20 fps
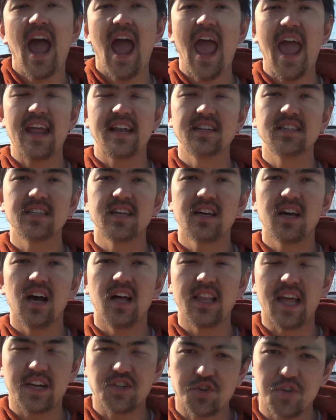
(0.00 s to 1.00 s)
and
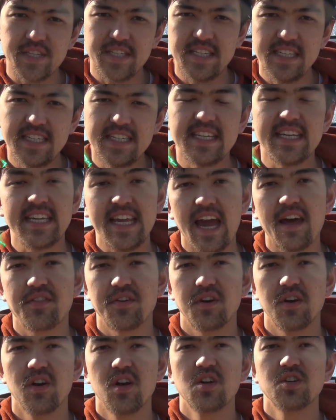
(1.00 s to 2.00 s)
electricity
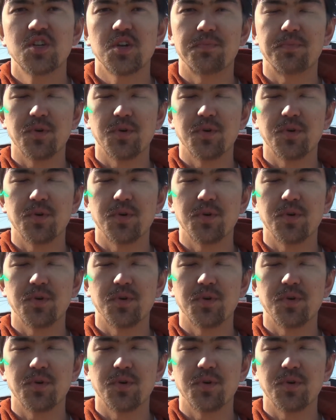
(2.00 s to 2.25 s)
together to